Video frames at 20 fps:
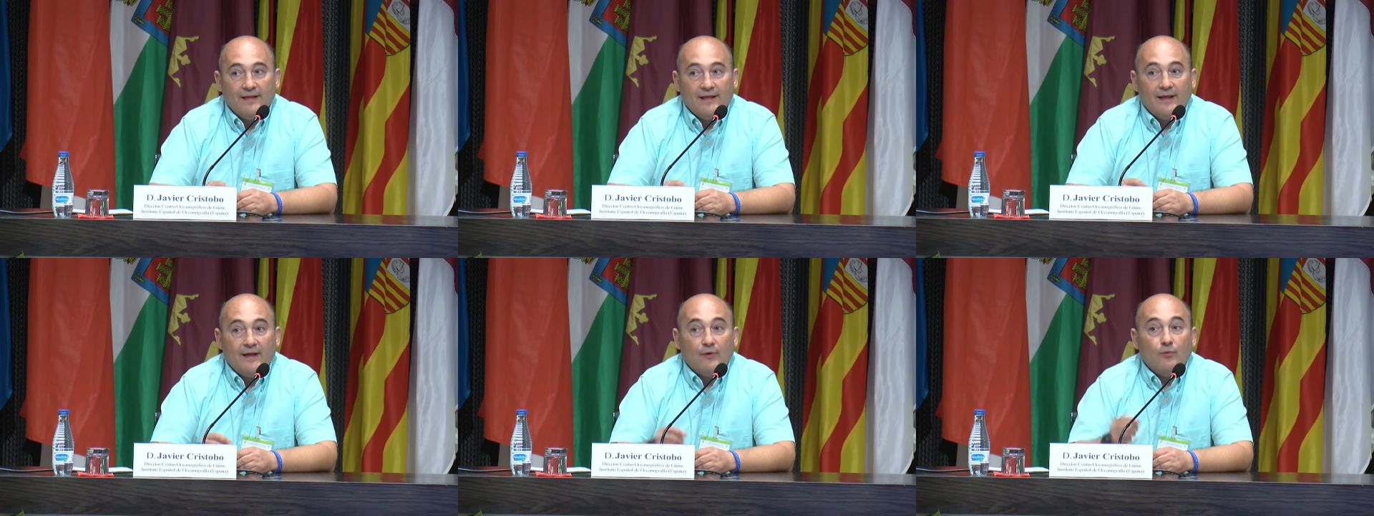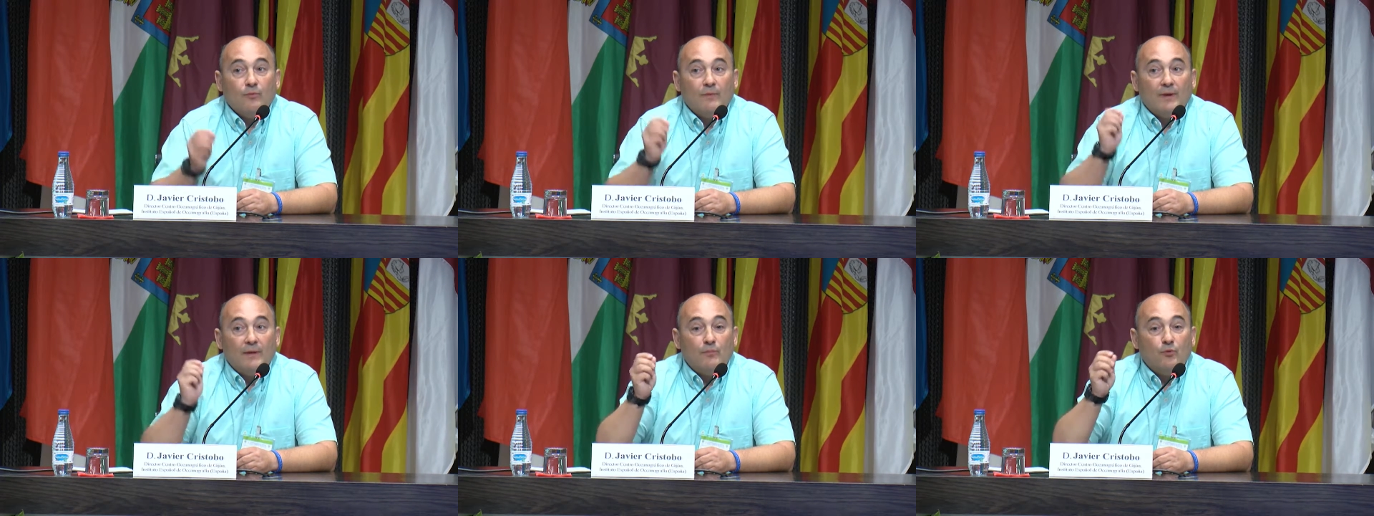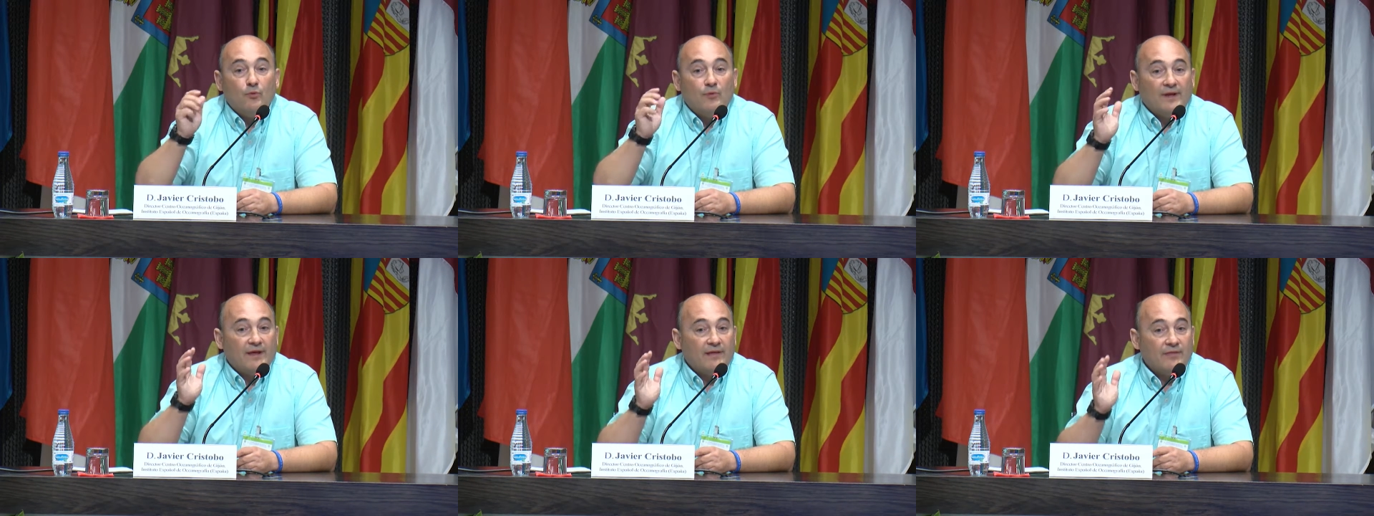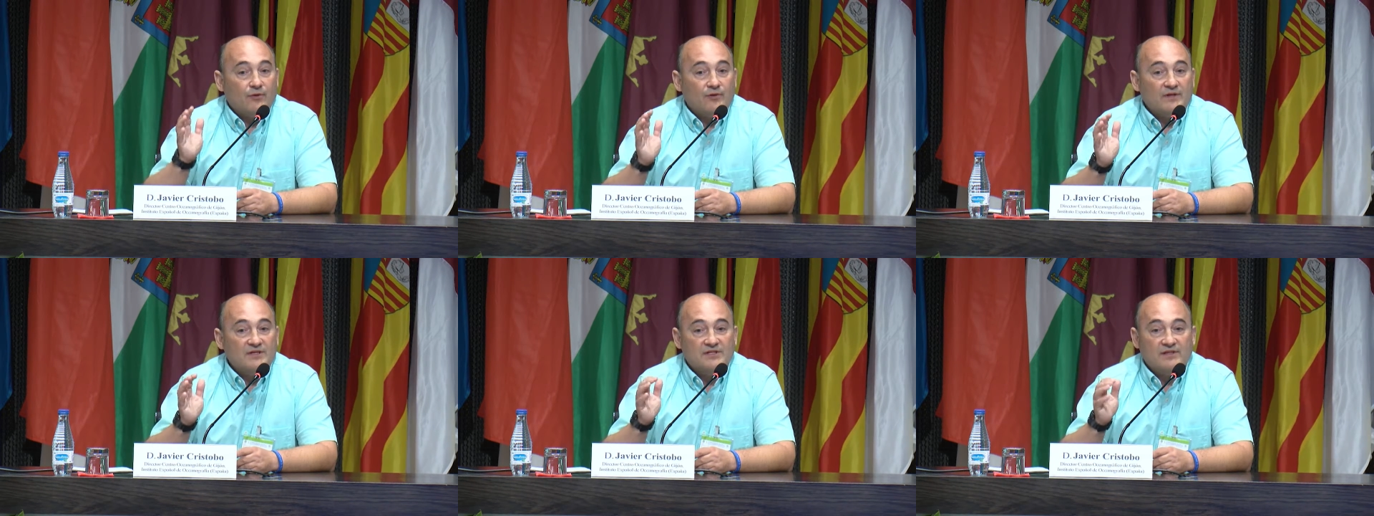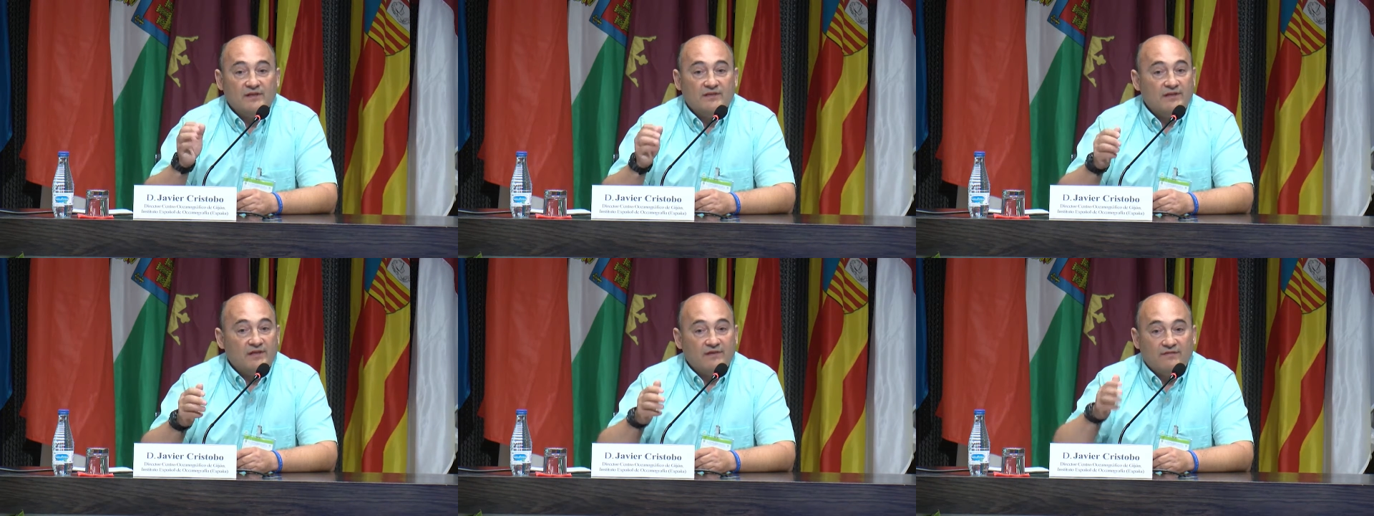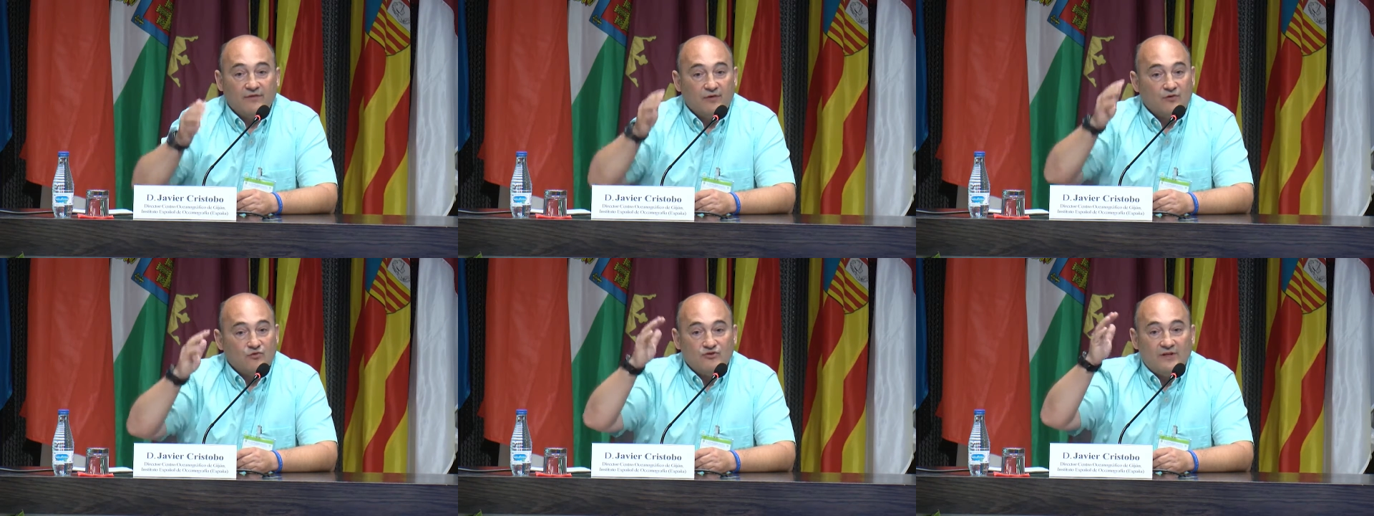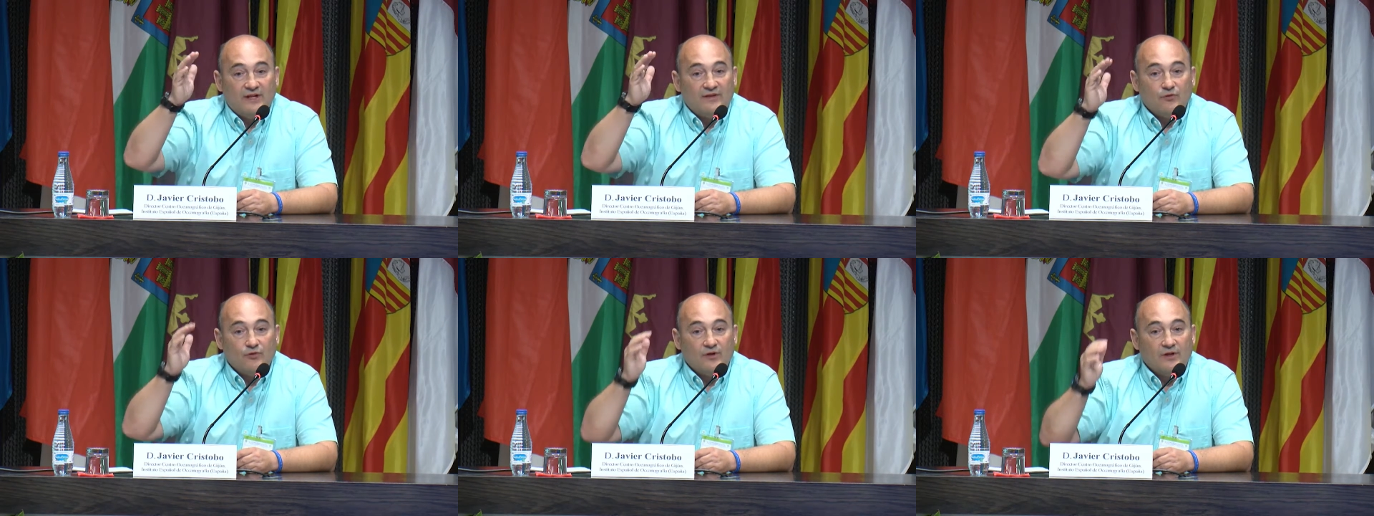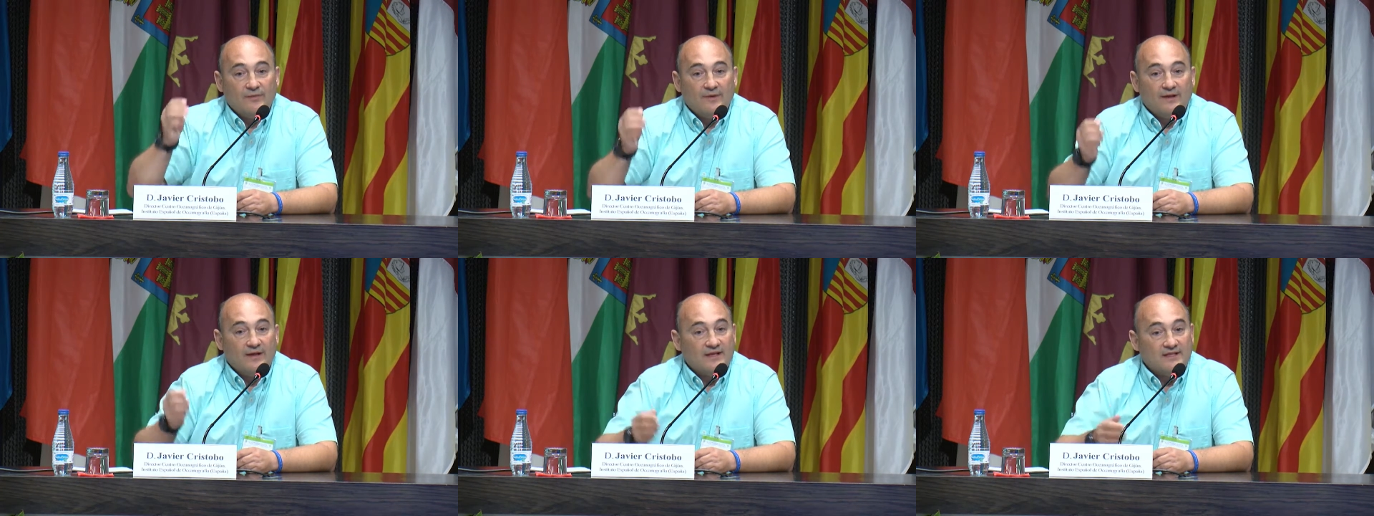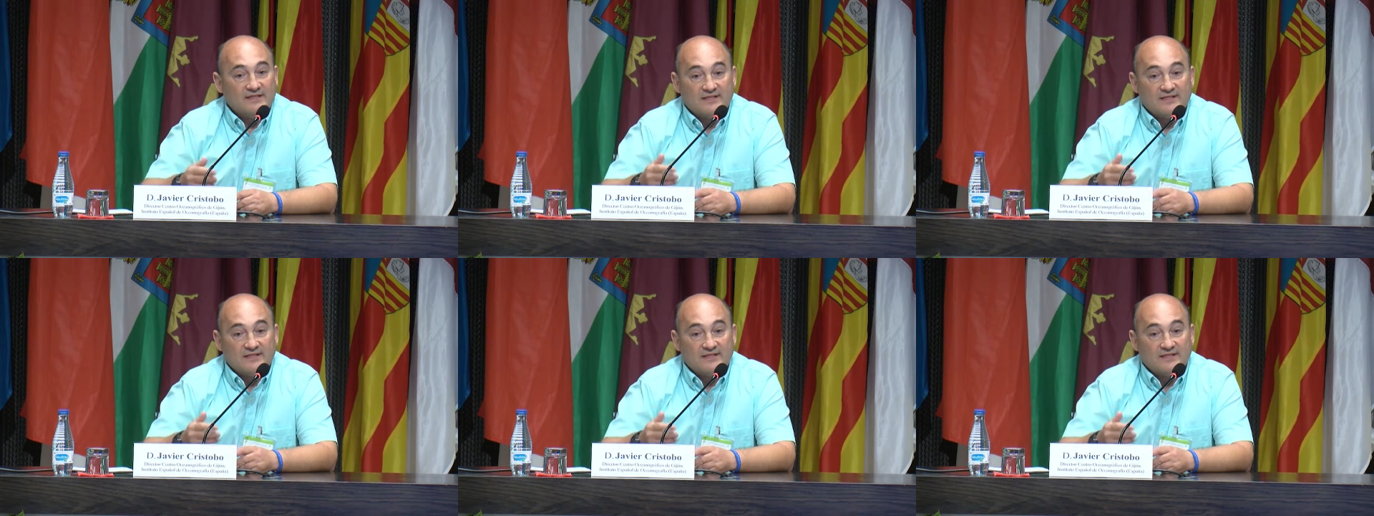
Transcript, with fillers: data uh, just uh,